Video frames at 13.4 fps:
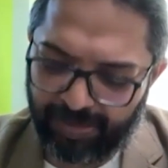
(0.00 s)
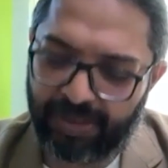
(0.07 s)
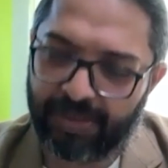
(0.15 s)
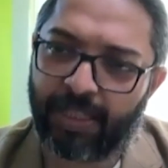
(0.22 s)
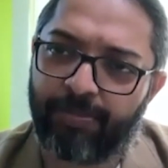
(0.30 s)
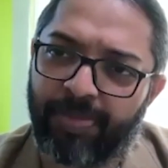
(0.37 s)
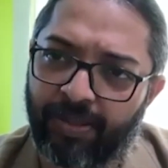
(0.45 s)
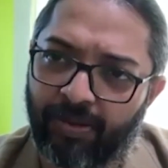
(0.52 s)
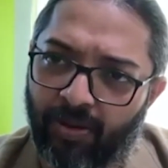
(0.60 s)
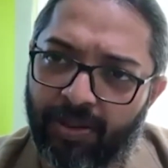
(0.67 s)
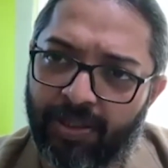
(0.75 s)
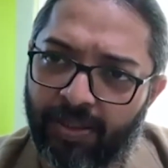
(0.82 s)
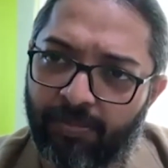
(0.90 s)
BJP
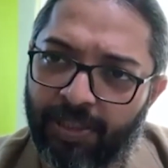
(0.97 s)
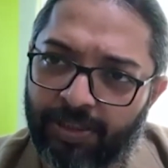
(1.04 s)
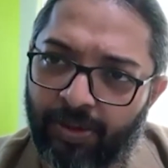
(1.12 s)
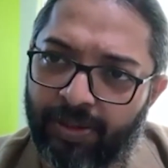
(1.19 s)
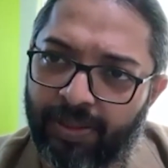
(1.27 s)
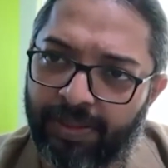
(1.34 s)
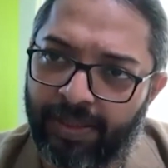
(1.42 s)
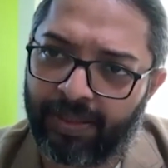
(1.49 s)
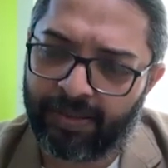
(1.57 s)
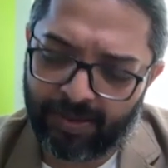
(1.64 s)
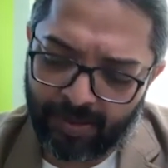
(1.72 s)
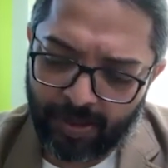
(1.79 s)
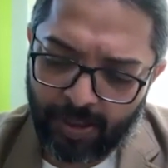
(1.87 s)
not in a
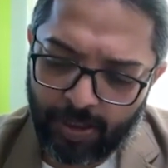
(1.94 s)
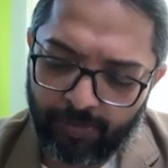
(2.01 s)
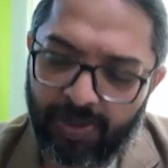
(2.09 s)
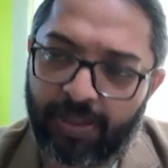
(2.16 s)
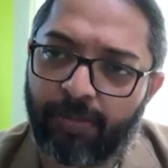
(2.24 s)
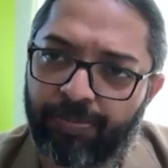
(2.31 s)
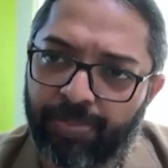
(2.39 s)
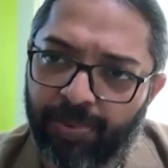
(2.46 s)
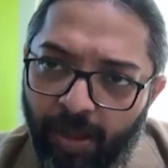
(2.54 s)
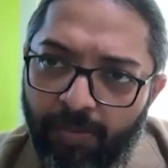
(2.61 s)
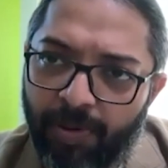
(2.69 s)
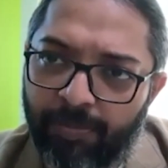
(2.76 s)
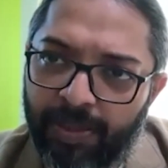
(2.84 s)
majority with the
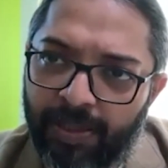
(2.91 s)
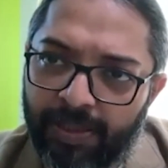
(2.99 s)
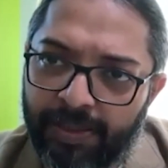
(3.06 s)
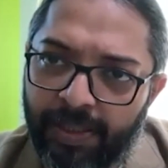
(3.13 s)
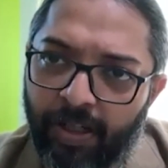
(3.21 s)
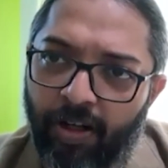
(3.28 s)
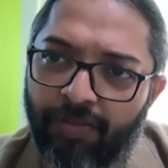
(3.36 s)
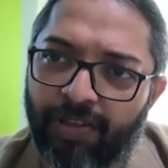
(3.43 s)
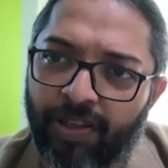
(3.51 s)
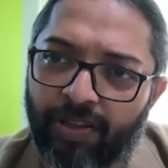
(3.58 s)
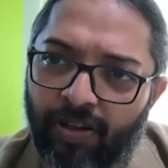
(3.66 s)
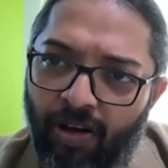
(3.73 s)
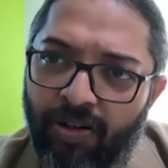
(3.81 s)
probability of
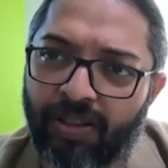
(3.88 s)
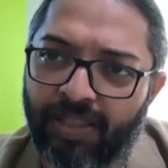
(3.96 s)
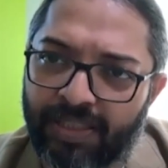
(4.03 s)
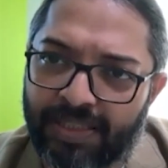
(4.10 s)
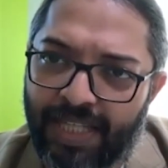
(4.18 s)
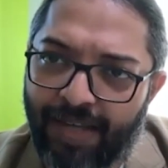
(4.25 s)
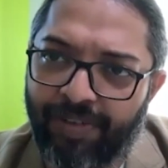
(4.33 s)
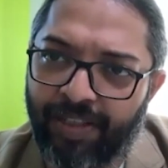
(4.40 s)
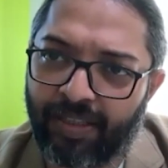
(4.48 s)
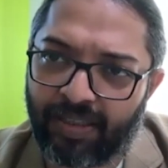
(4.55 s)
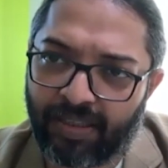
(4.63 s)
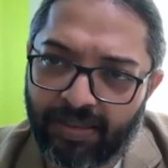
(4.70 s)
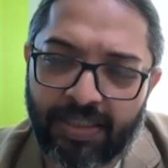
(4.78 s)
the Congress having
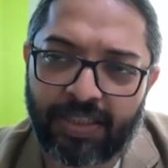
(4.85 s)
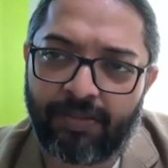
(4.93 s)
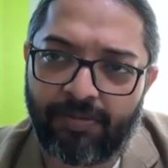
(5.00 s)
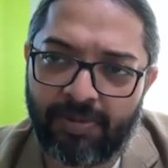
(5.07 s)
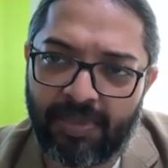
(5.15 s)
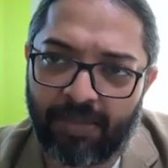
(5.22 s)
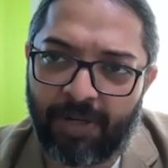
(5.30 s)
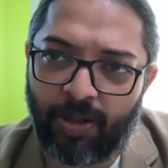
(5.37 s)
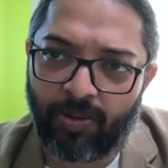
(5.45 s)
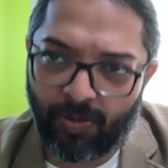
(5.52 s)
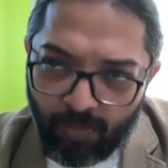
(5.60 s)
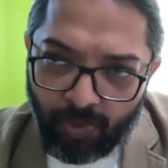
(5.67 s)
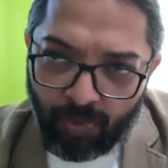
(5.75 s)
a considerable
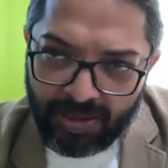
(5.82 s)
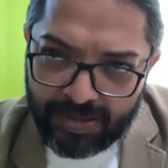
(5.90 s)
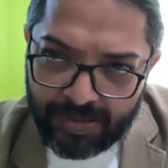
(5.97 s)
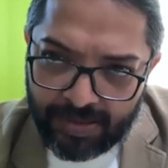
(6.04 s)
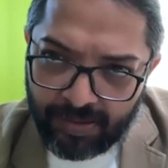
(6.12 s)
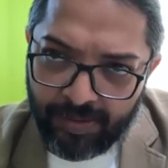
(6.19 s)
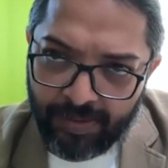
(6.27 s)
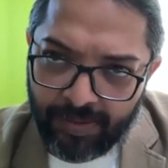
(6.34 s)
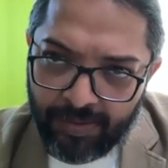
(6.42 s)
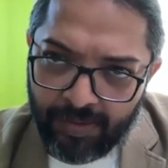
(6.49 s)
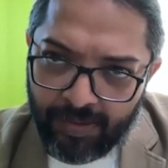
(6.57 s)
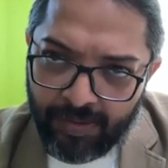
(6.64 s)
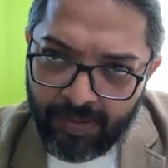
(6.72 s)
amount of votes
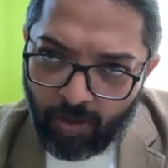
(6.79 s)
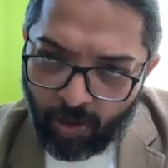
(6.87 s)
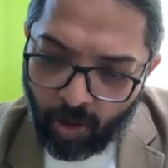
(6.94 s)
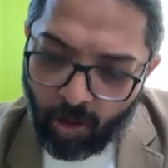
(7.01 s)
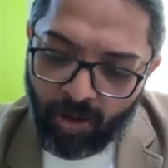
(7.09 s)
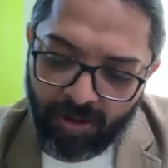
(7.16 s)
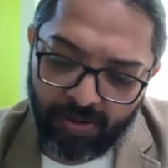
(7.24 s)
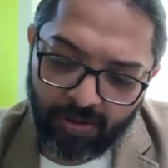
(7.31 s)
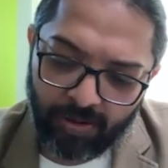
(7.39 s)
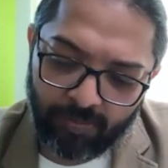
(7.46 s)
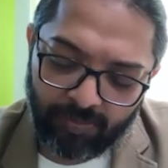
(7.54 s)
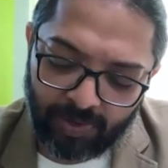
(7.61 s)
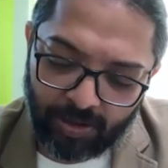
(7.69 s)
or
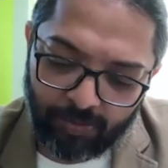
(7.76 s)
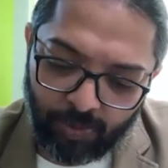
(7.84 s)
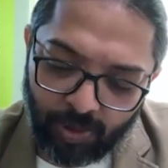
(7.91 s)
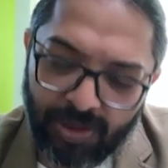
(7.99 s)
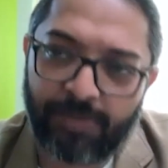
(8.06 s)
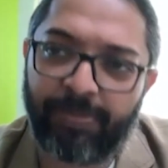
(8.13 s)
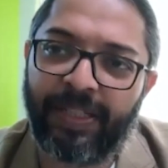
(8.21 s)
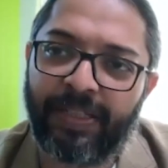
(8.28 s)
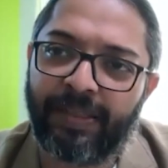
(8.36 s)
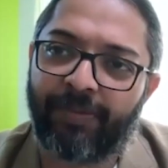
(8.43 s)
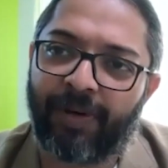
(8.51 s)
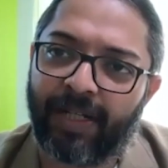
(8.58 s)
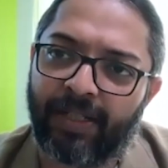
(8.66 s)
the votes
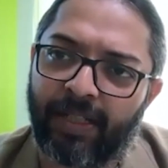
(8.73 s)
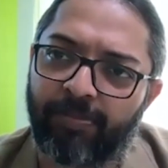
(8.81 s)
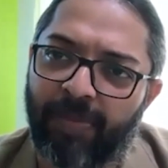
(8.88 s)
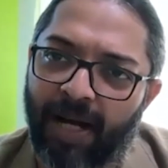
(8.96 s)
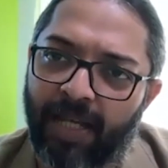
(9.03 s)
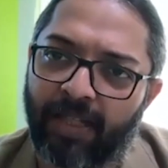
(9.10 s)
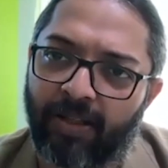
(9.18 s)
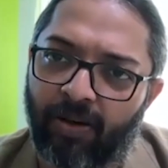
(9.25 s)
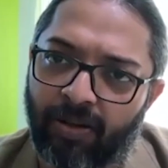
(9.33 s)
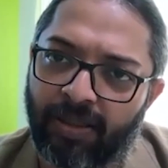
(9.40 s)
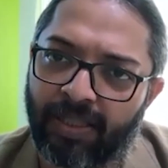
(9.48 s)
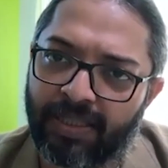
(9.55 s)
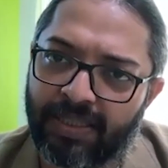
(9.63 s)
being divided by
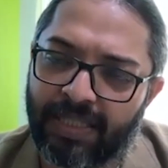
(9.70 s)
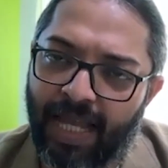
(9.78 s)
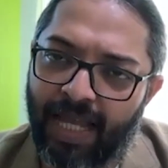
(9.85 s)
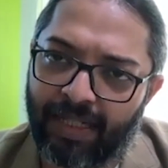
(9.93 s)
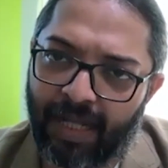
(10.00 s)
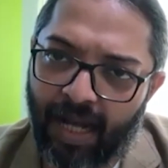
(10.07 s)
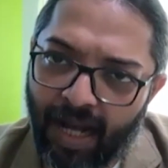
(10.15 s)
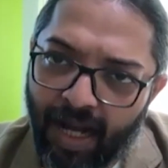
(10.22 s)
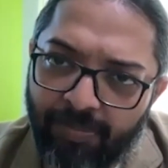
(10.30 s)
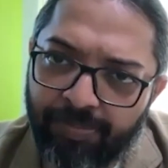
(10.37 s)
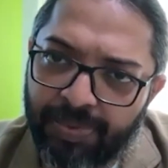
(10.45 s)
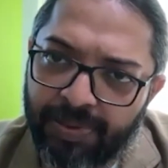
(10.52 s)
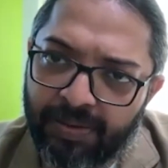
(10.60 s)
Congress and
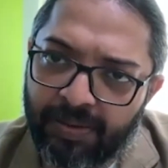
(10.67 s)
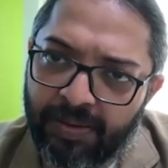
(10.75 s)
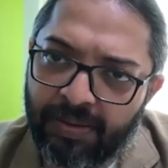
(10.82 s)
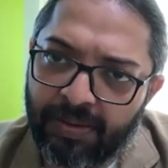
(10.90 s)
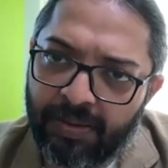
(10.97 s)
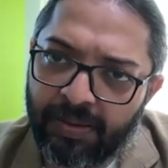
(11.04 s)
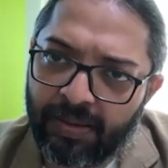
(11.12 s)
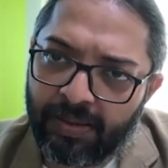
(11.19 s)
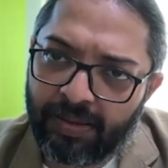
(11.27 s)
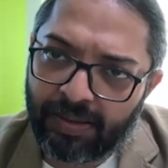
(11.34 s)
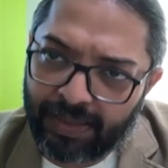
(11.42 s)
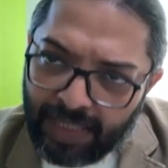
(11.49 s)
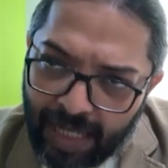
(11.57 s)
AAP,
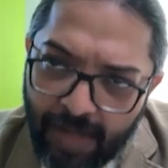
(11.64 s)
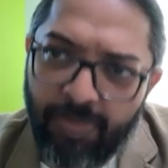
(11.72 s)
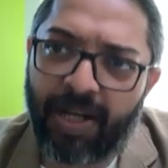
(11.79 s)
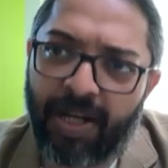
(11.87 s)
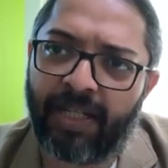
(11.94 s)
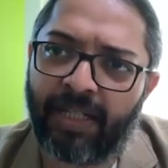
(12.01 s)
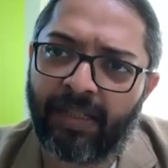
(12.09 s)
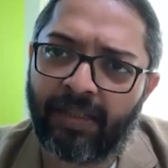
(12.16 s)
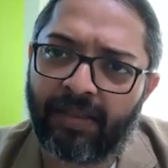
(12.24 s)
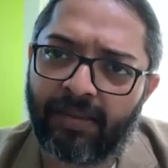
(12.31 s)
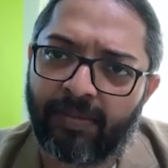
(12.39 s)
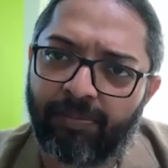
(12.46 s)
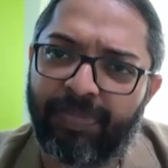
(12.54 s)
thereby
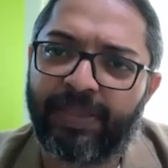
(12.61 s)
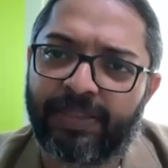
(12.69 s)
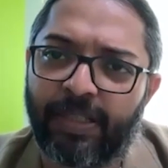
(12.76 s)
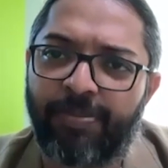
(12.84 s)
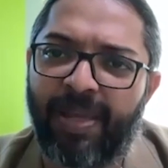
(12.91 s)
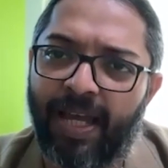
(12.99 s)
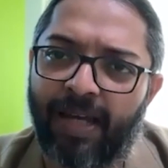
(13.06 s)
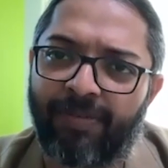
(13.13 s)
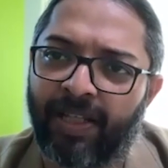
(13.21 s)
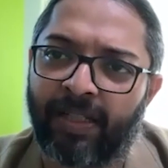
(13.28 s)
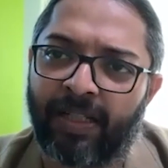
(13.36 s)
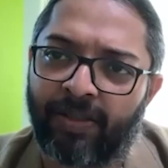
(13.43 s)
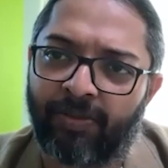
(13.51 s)
BJP
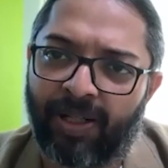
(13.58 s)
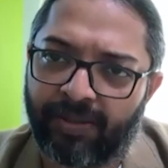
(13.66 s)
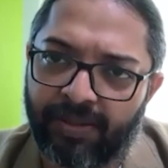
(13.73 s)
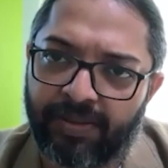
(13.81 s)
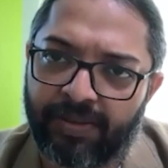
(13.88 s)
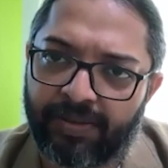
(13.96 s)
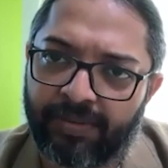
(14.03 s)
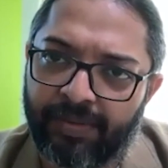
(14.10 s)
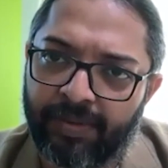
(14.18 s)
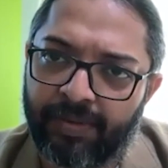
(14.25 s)
having an advantage.